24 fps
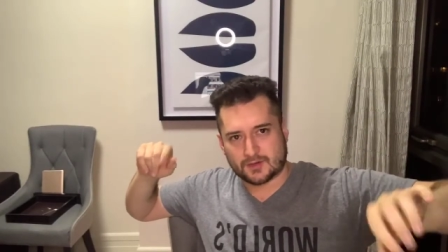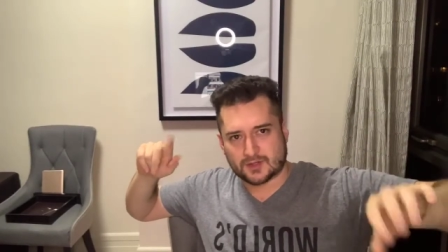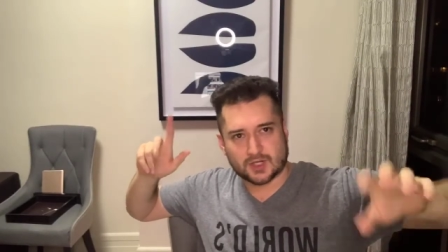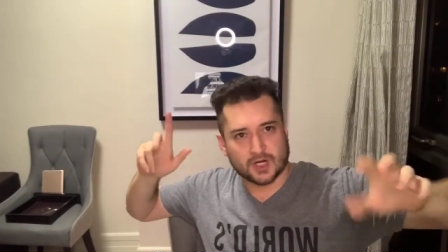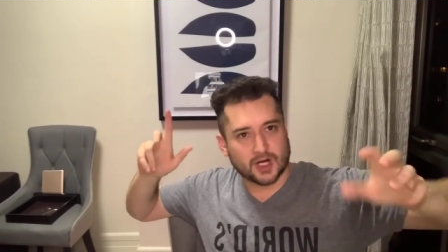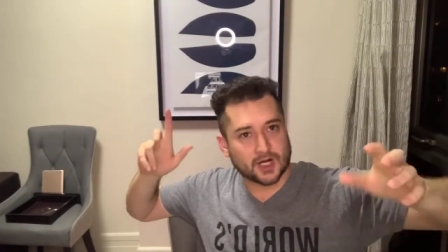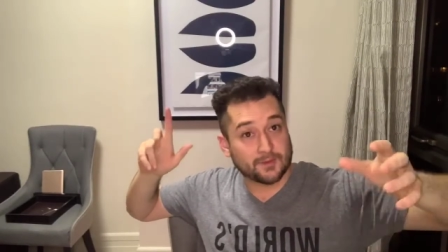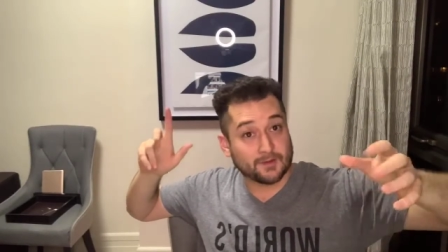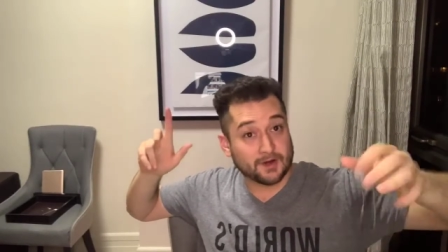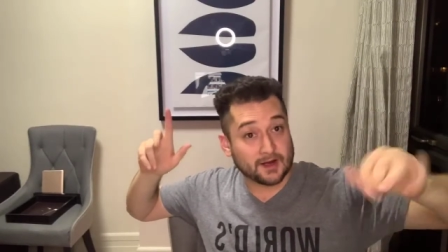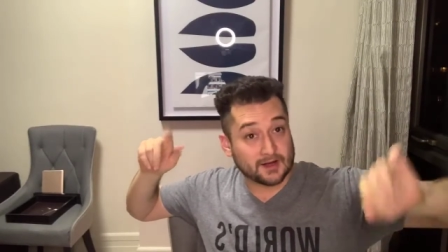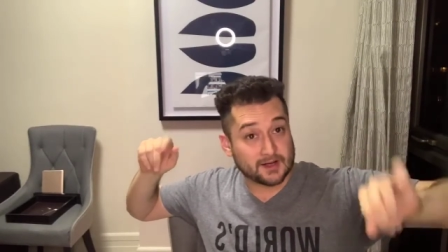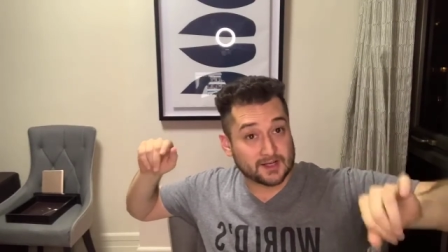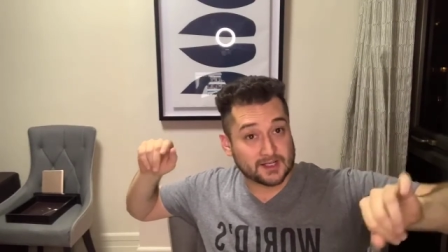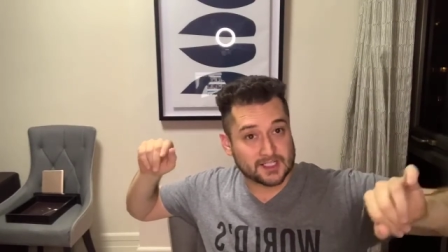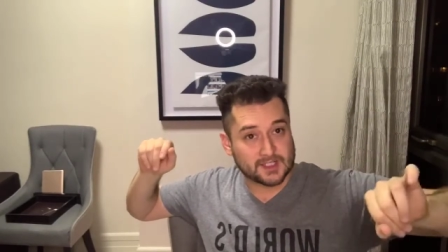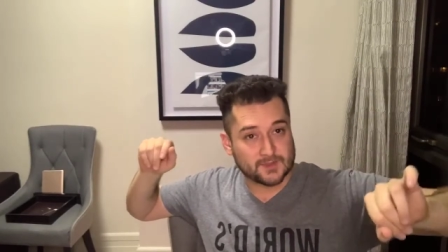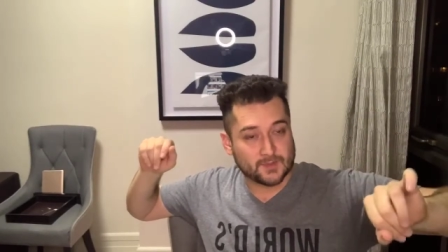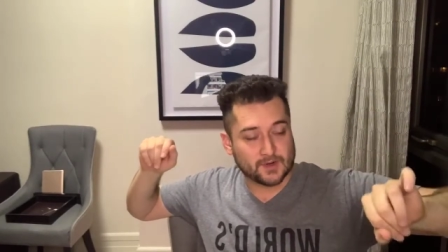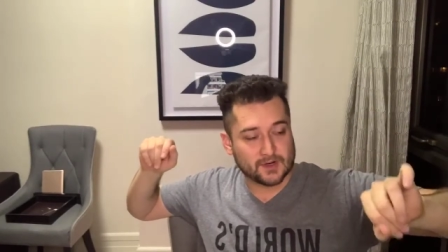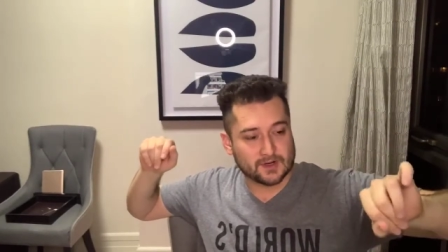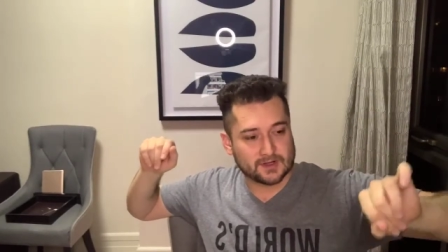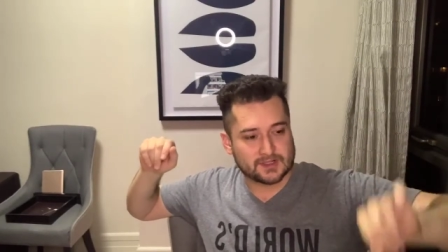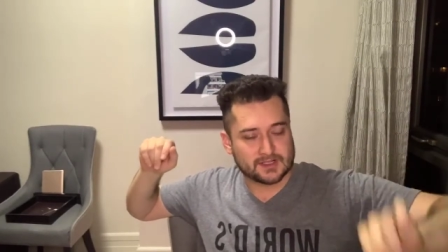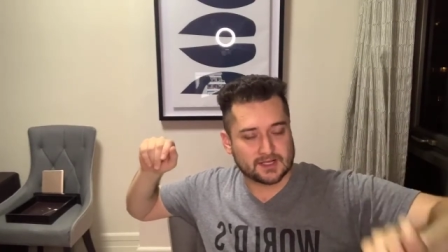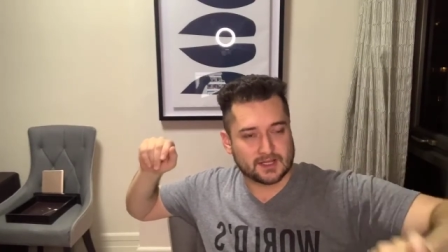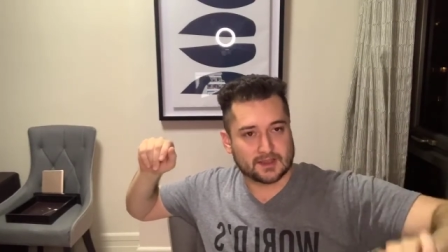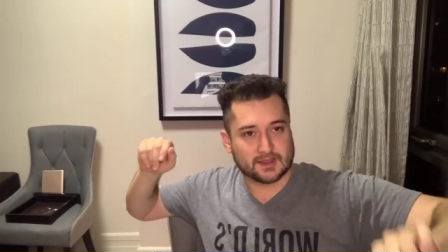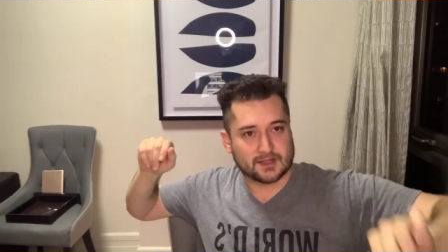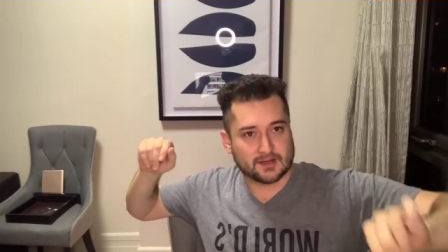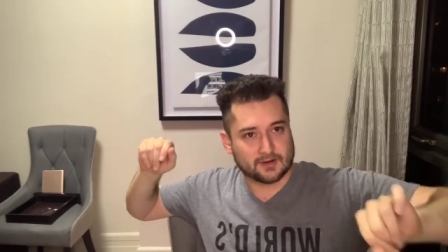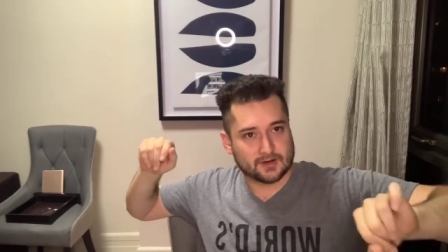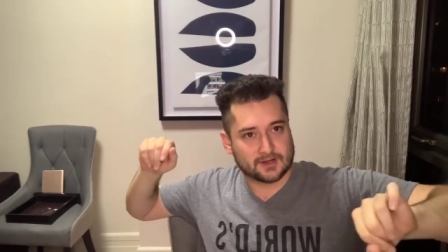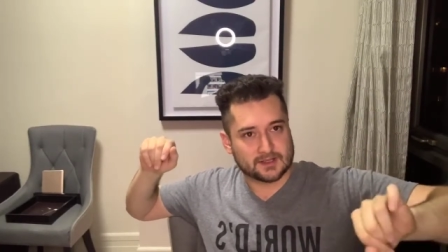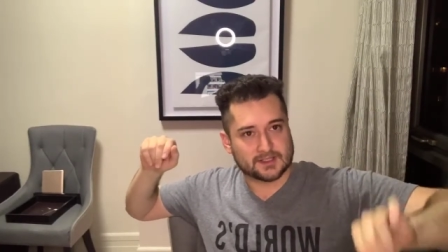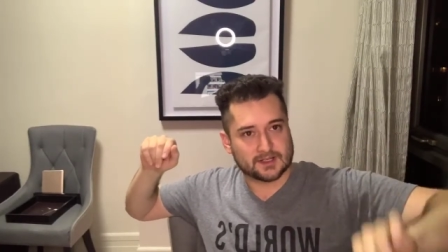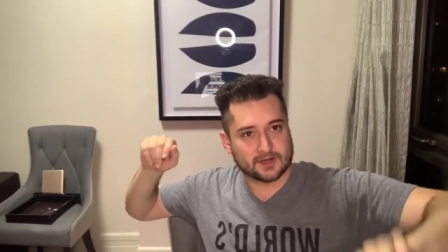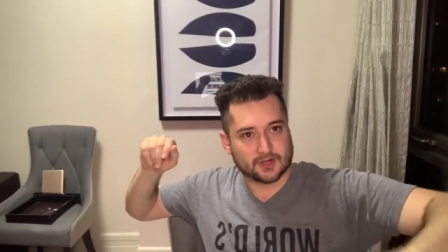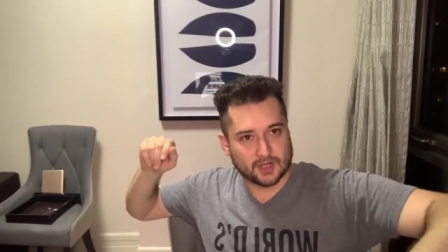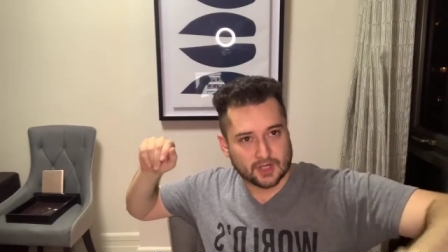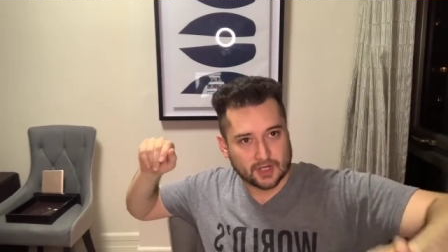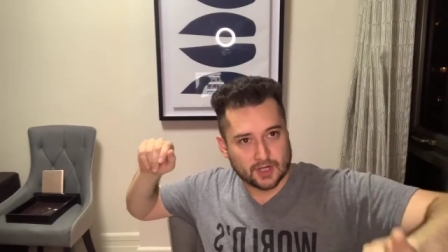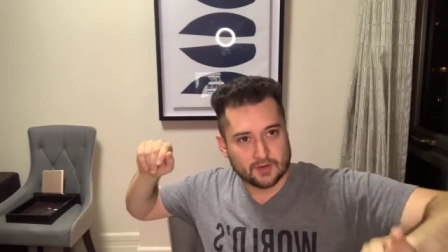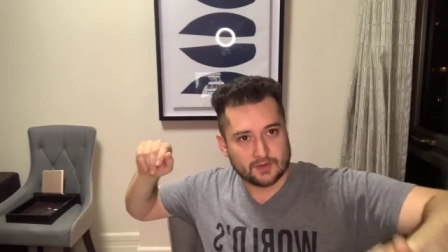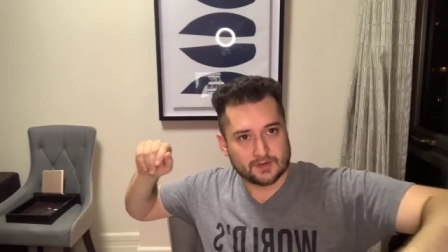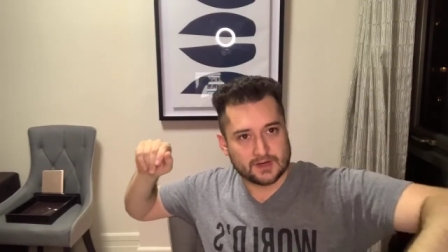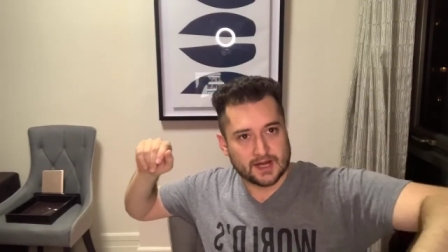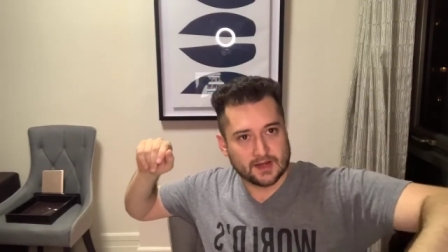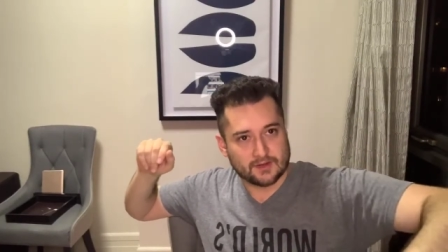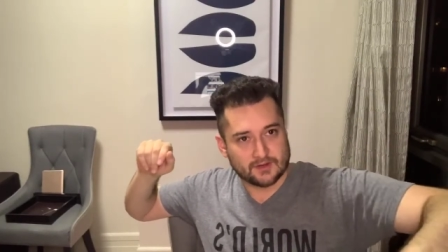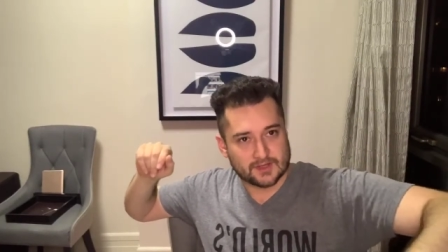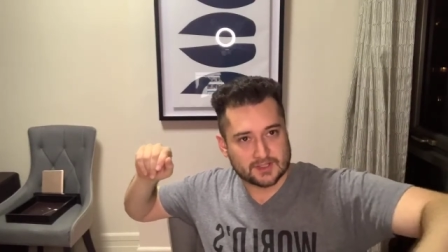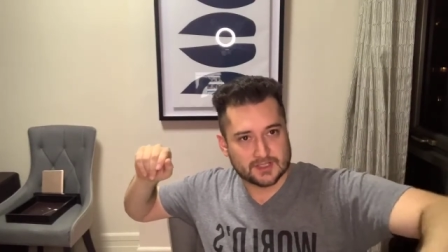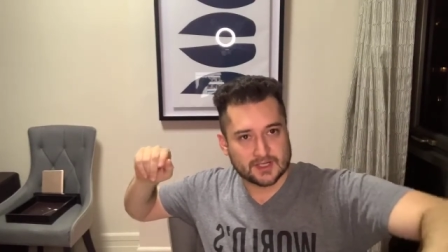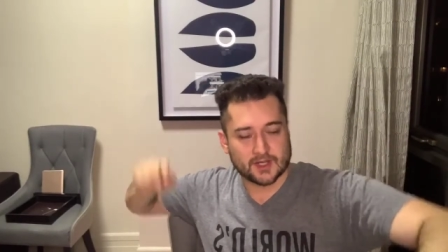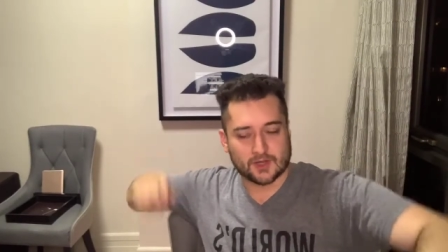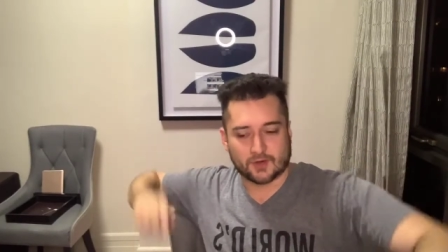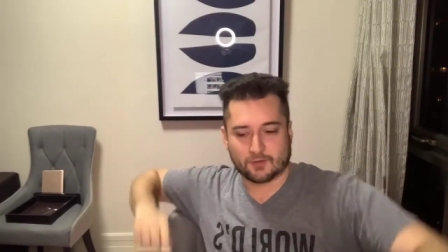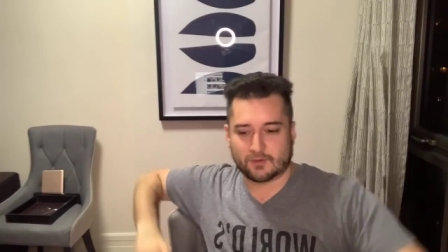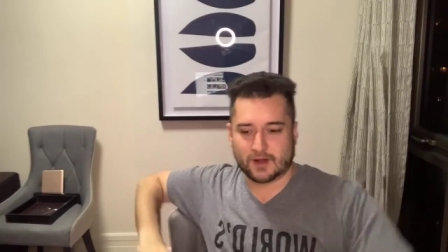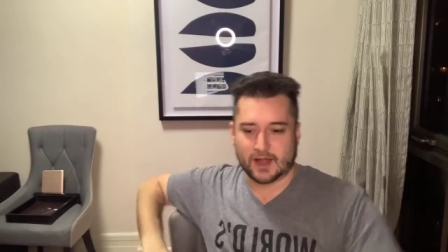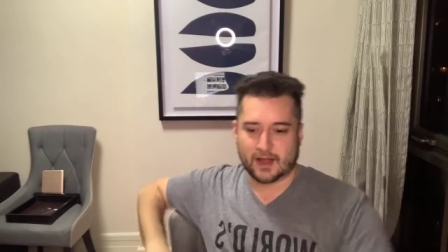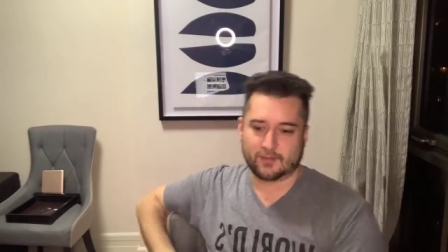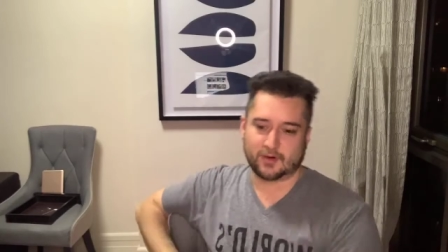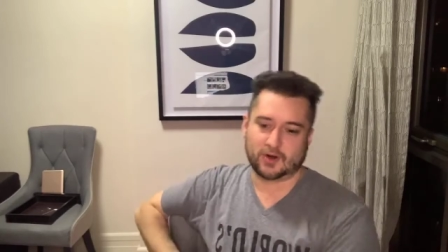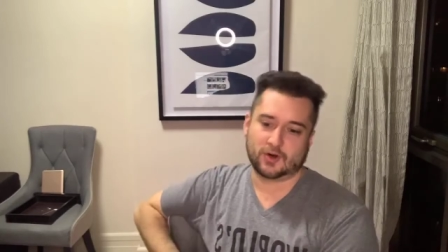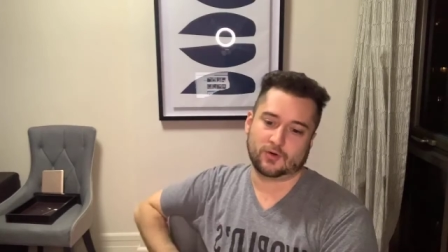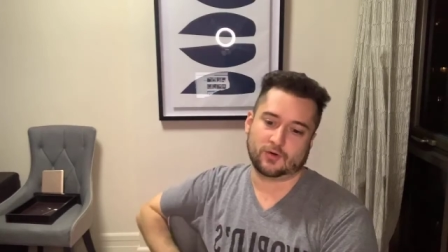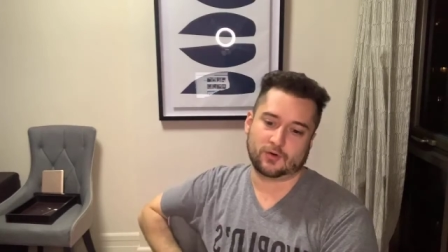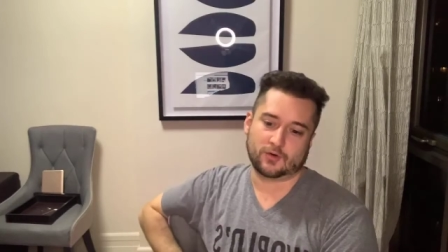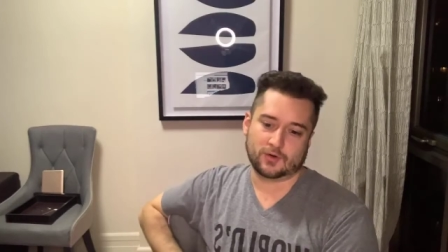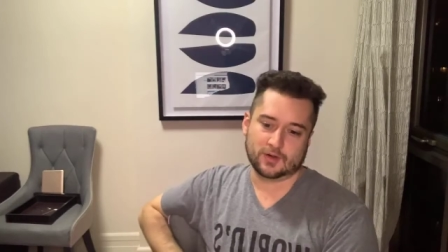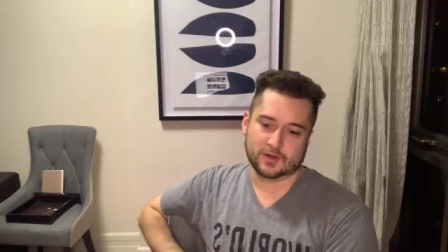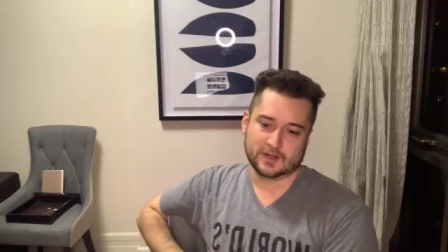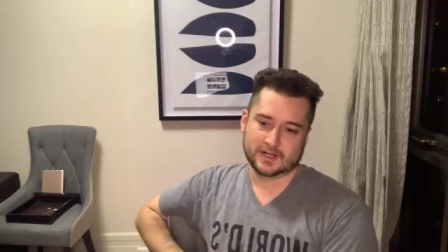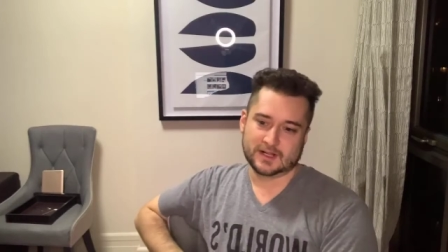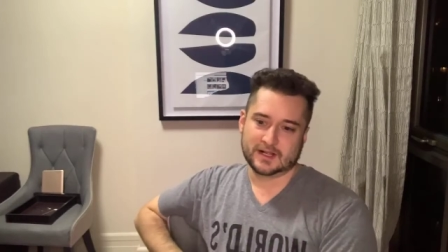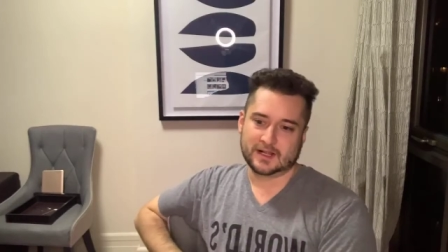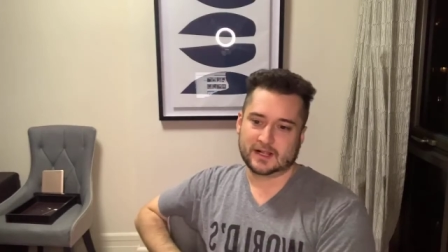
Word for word: talk about conspiracy theories, they're going to go down this other rabbit hole.